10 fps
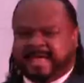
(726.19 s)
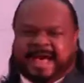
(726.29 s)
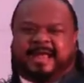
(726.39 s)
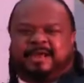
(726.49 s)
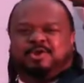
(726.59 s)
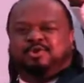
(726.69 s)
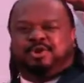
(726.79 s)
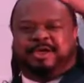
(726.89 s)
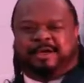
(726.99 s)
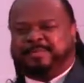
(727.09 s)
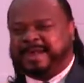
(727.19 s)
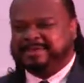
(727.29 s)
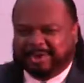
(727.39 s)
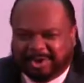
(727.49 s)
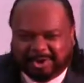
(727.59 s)
Hallelujah,
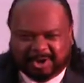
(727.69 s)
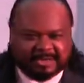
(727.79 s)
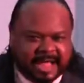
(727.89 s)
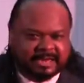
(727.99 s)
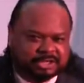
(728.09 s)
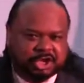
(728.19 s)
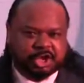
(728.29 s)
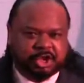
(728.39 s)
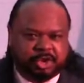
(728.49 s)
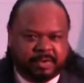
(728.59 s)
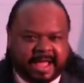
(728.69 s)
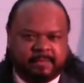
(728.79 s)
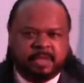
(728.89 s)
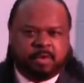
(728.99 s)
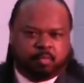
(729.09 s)
praise the Lord. God is good,
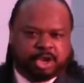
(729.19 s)
right?